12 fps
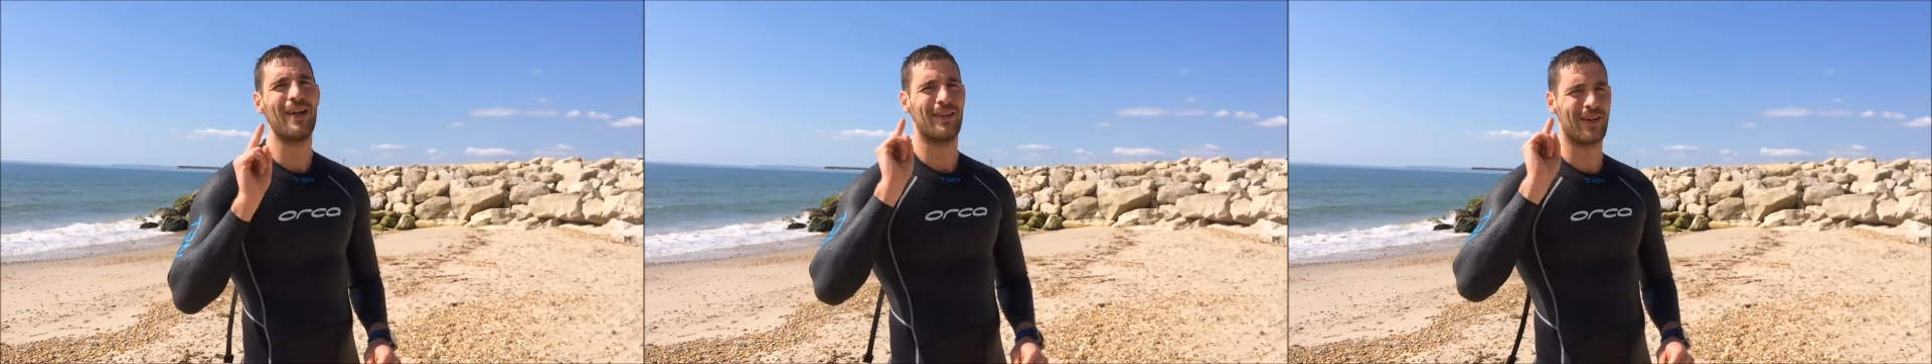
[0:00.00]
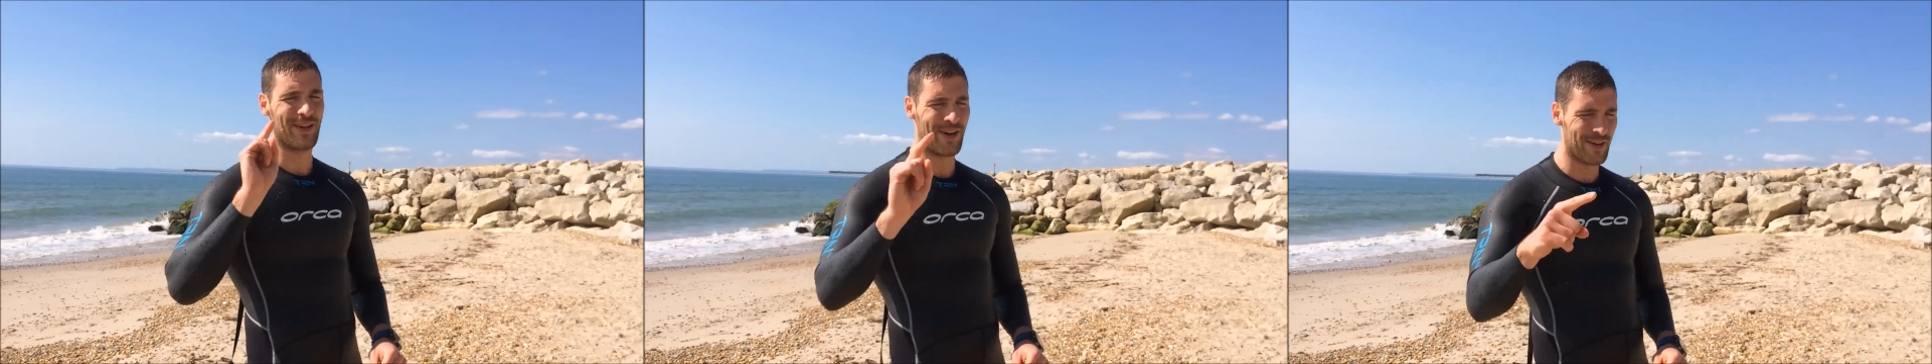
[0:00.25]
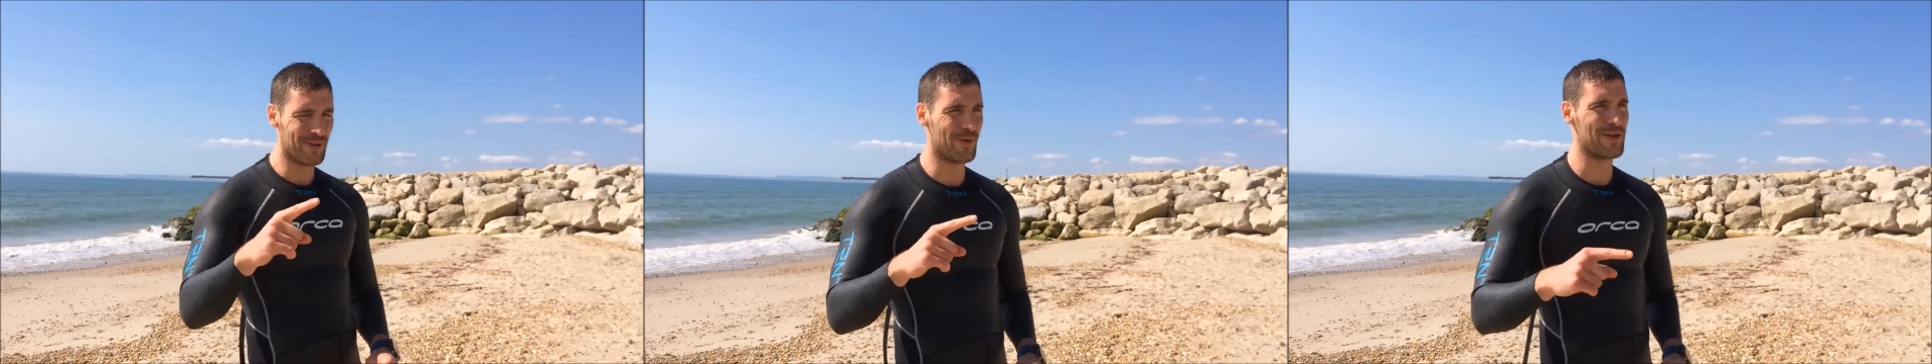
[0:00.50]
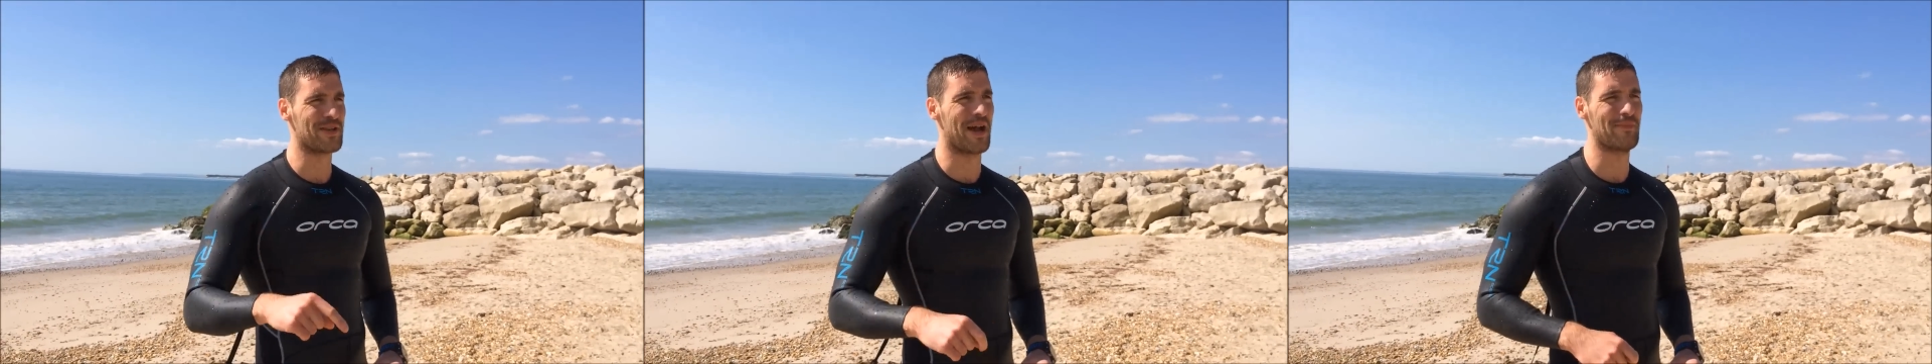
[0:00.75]
like I
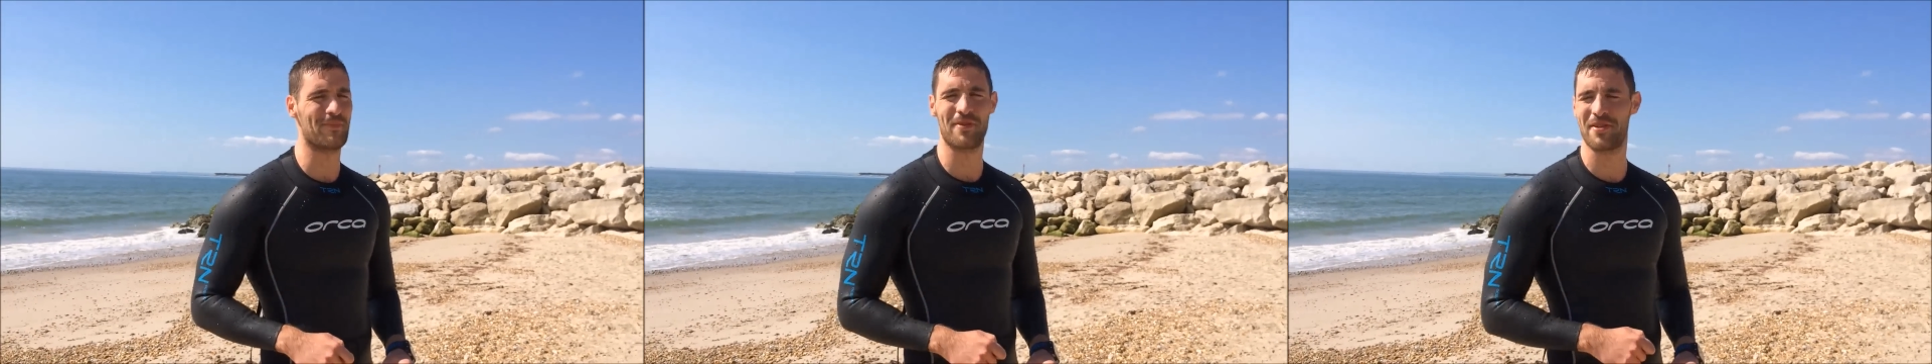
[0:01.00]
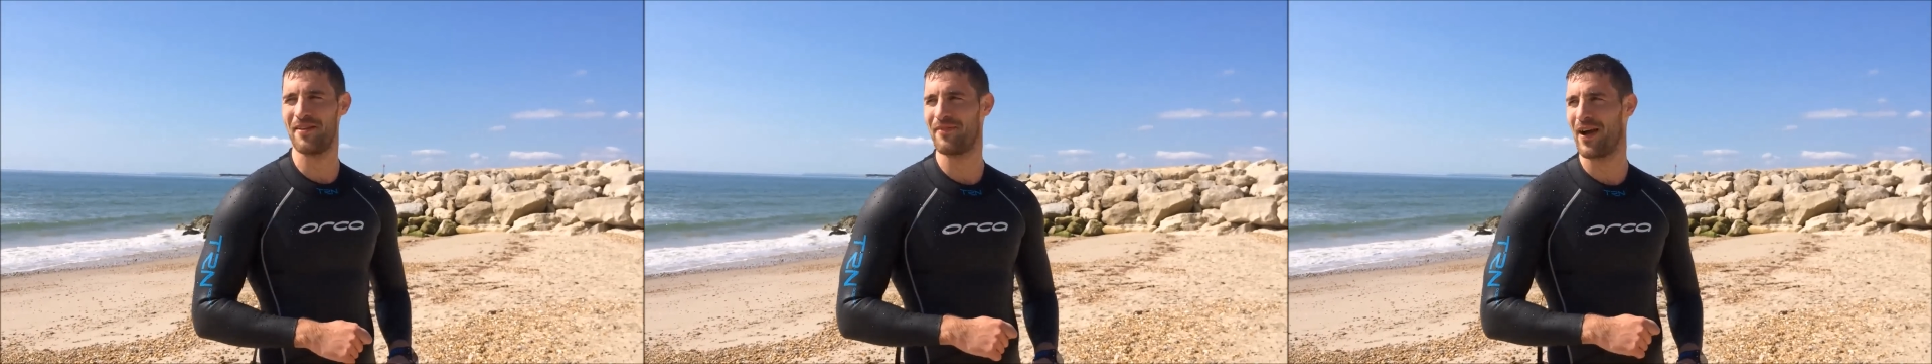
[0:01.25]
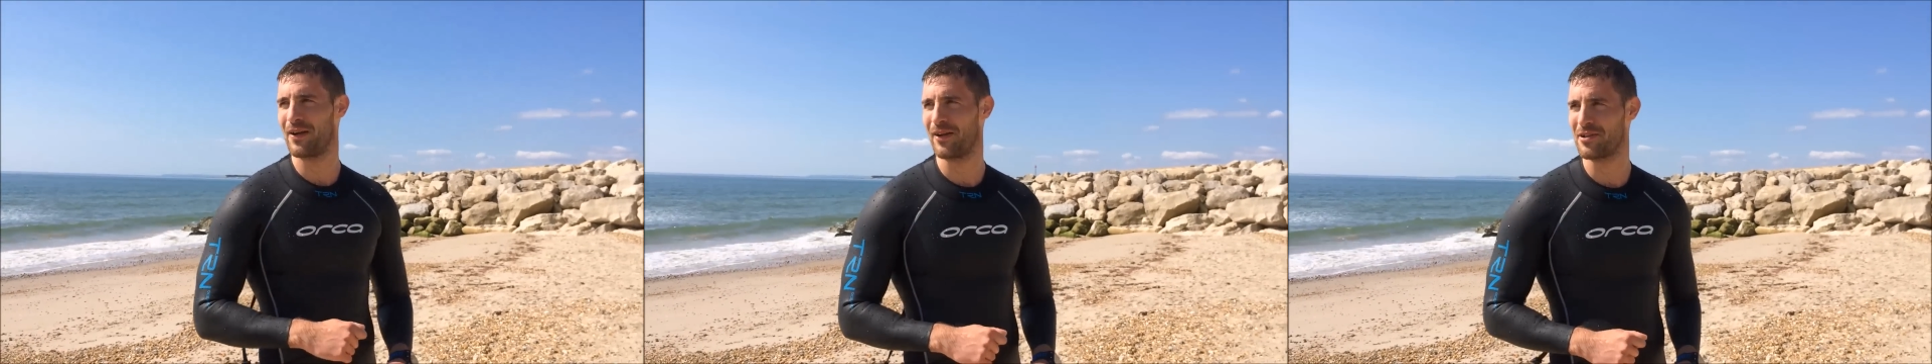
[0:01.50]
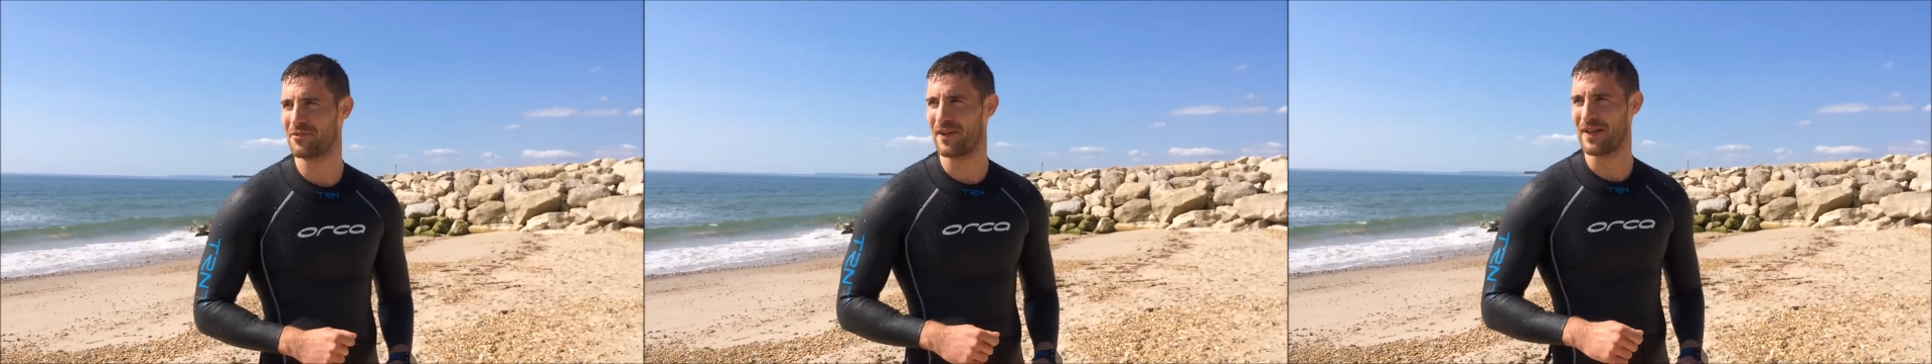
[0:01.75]
always am, Steve
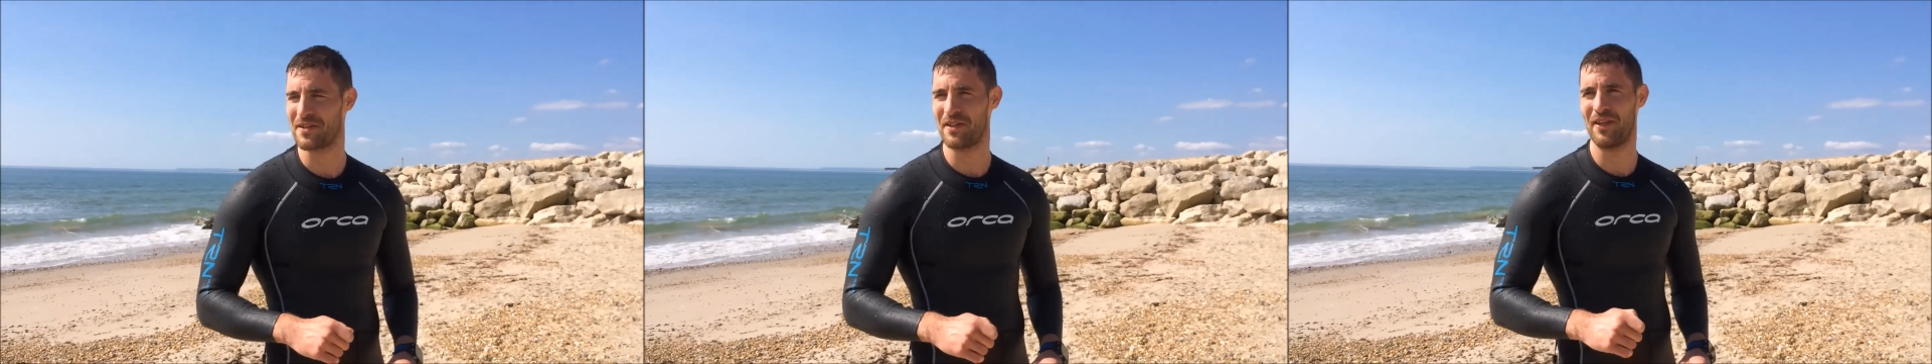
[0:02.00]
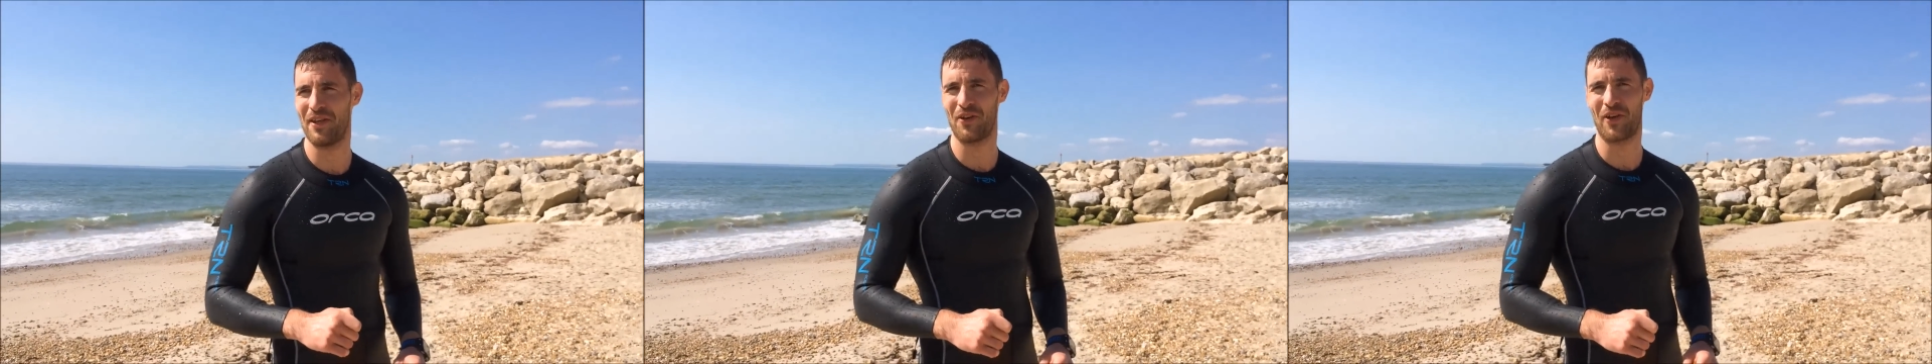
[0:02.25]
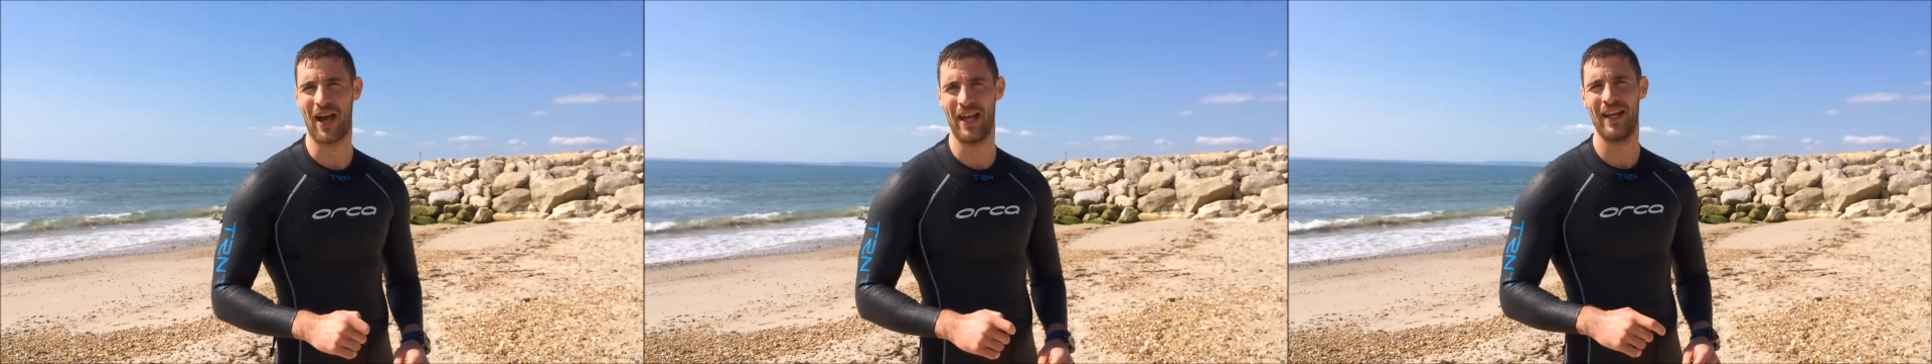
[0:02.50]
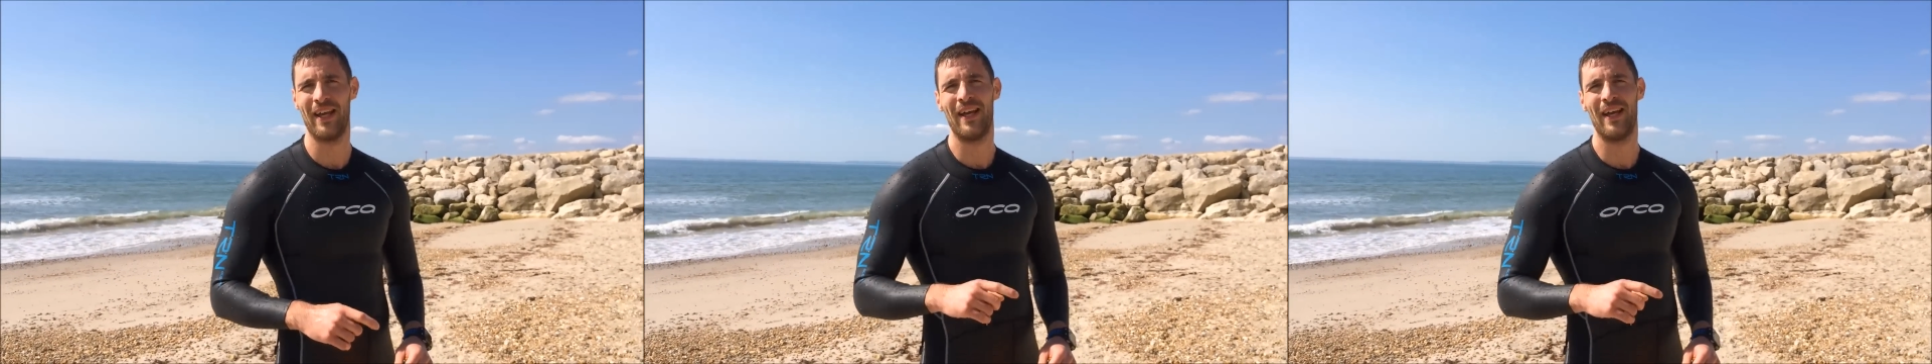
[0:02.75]
Clash Fitness in the UK,